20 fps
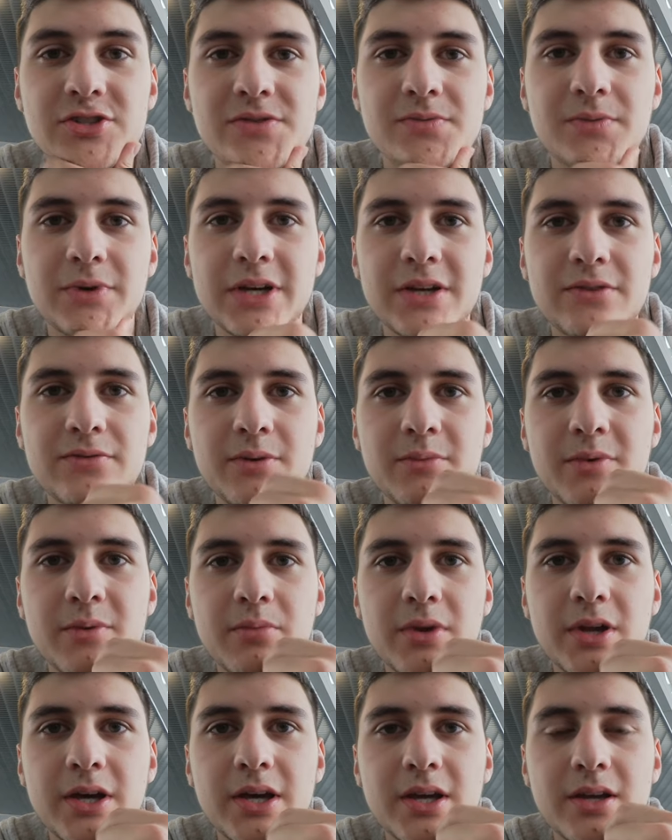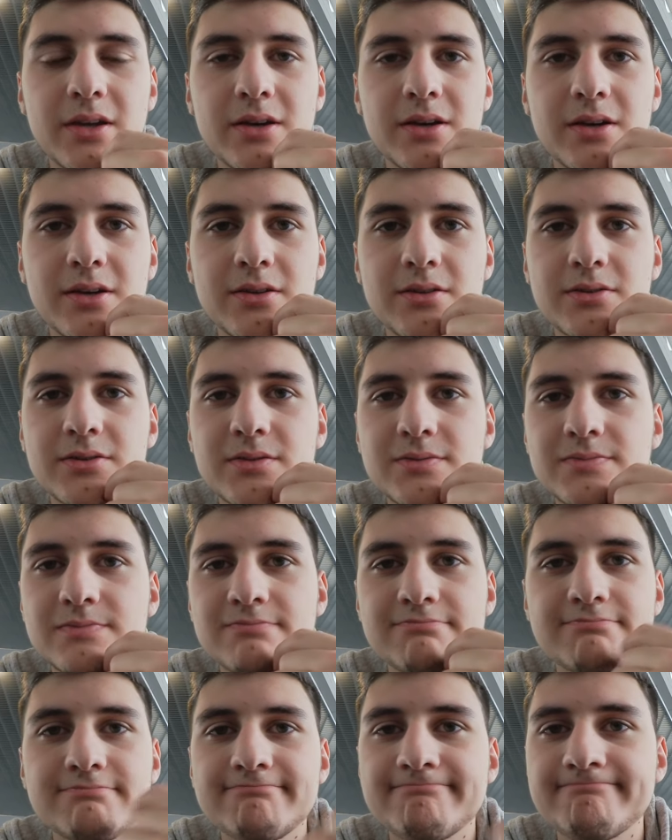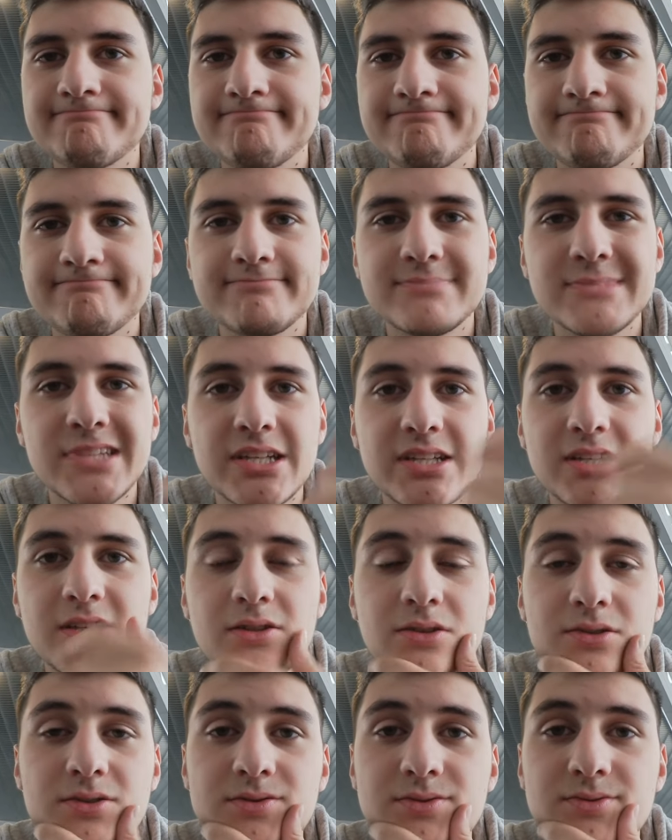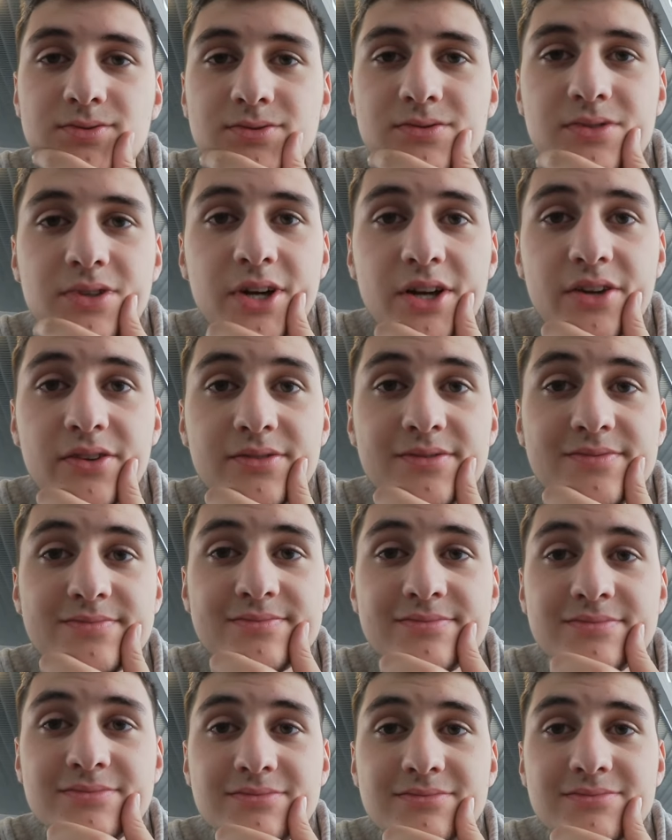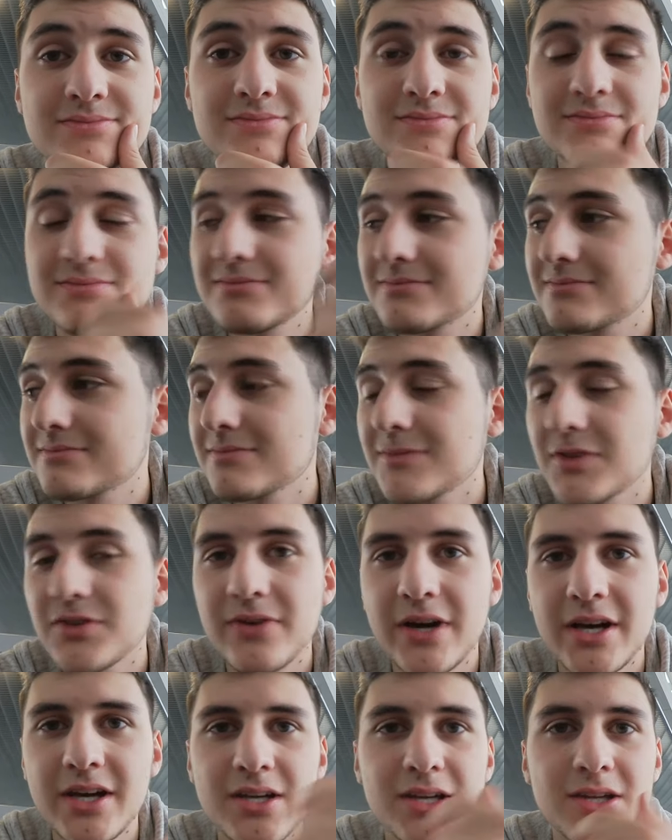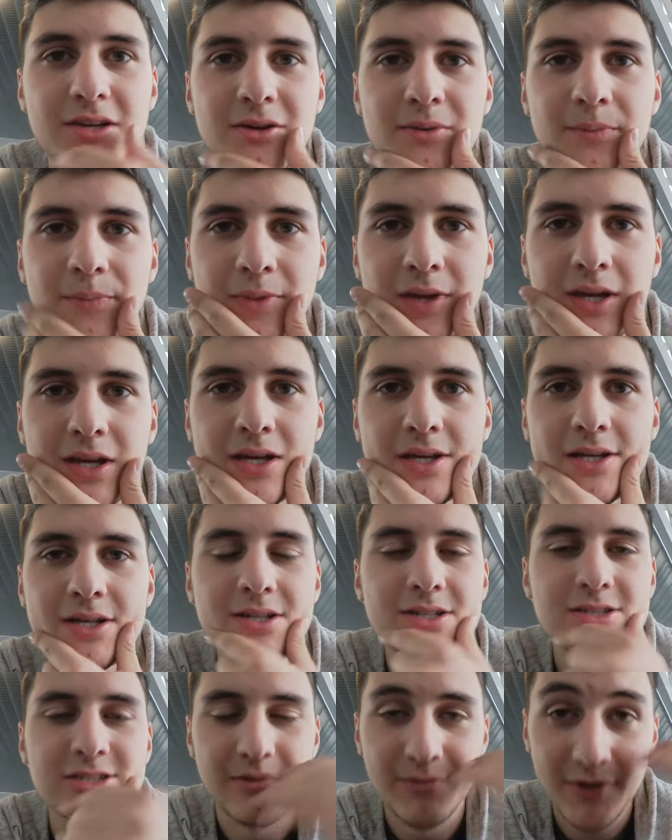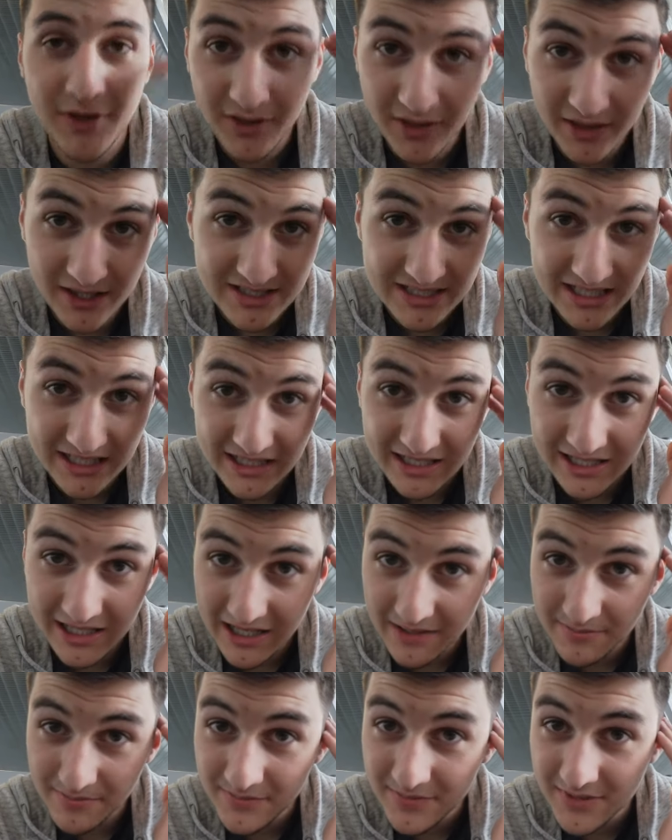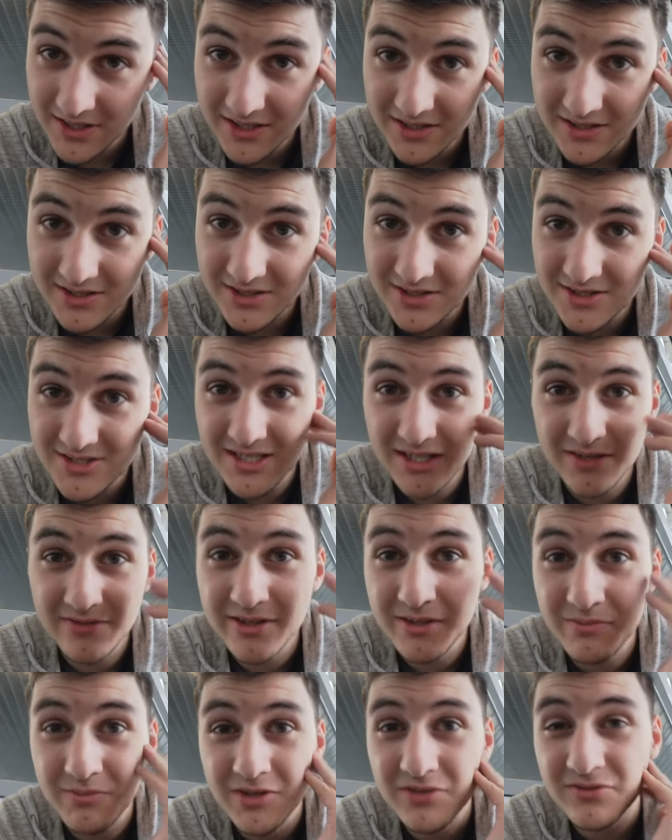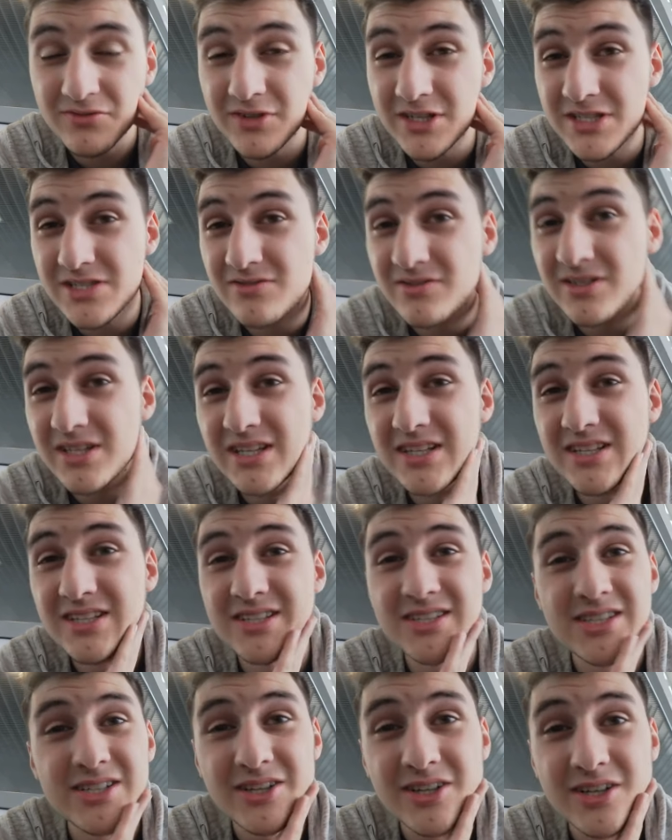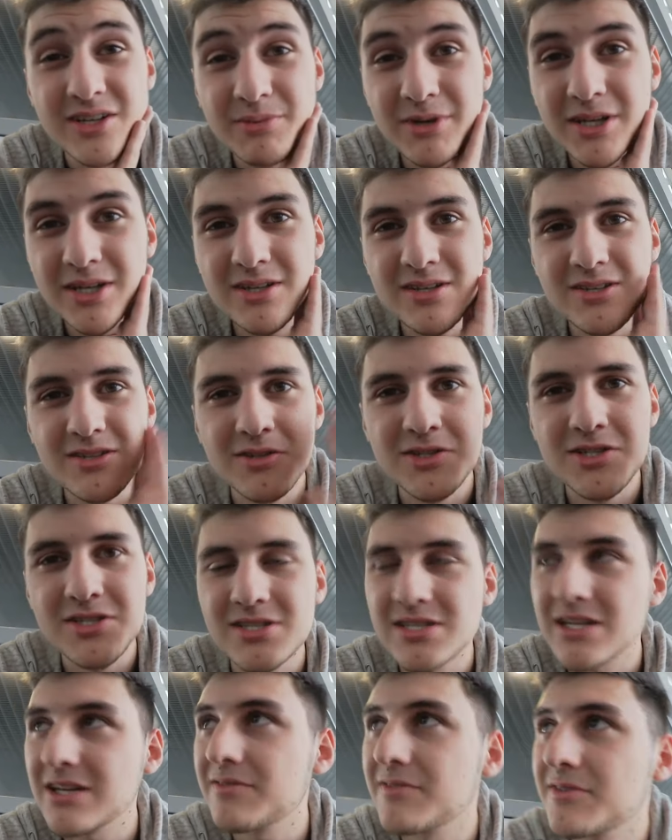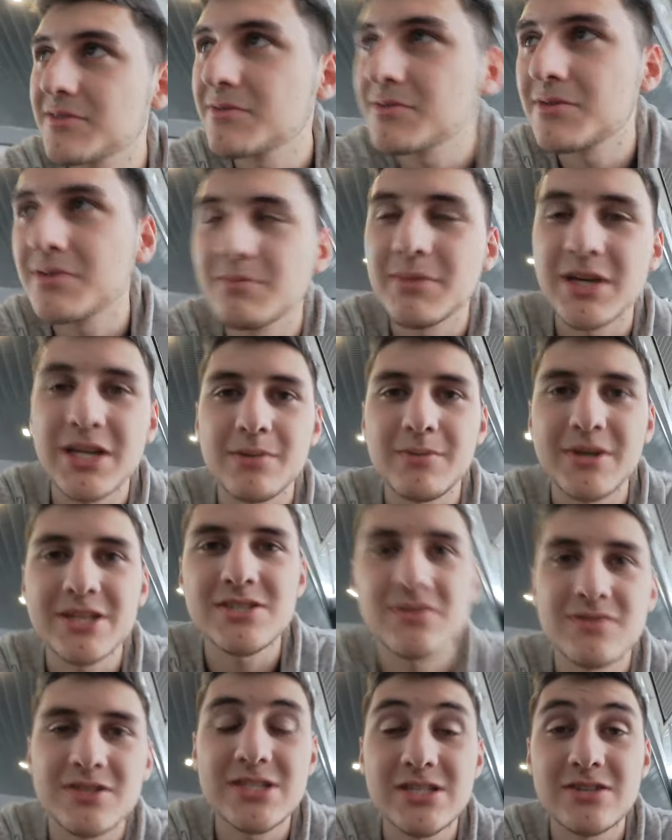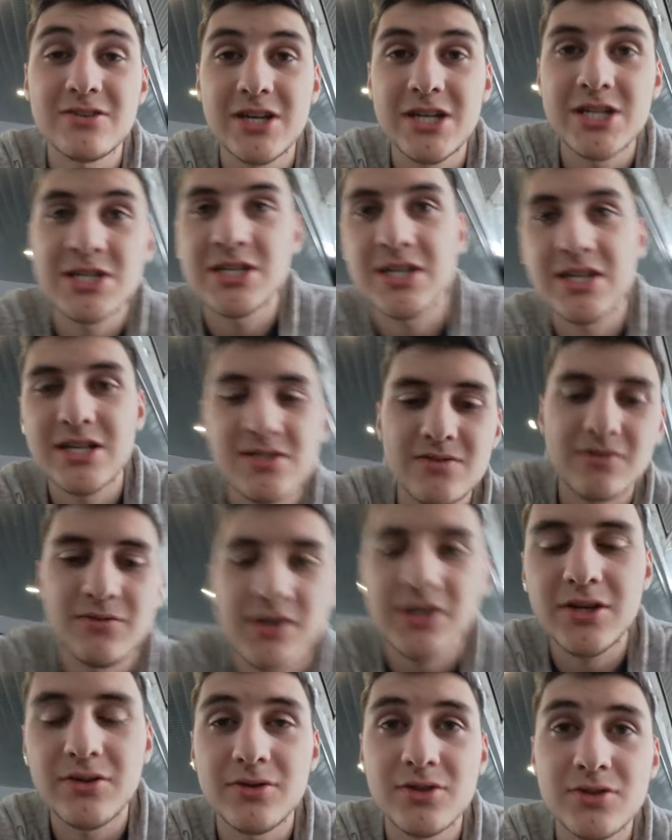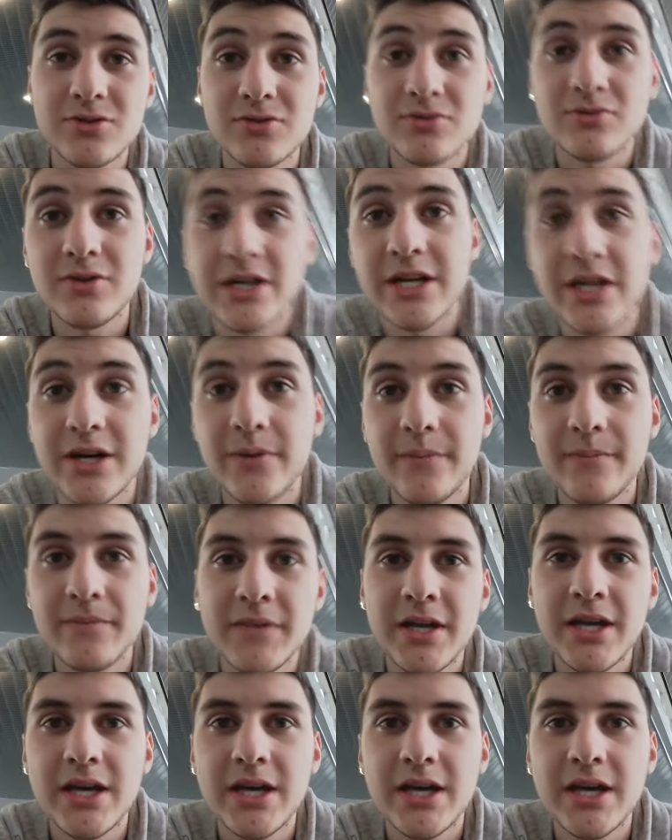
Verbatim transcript: just wait for my plane and then go to London. Fuck it, you know. Sometimes things like that happen, and instead of like being frustrated and annoyed by it, you just have to make the best of the situation, and that's what we are going to do right now.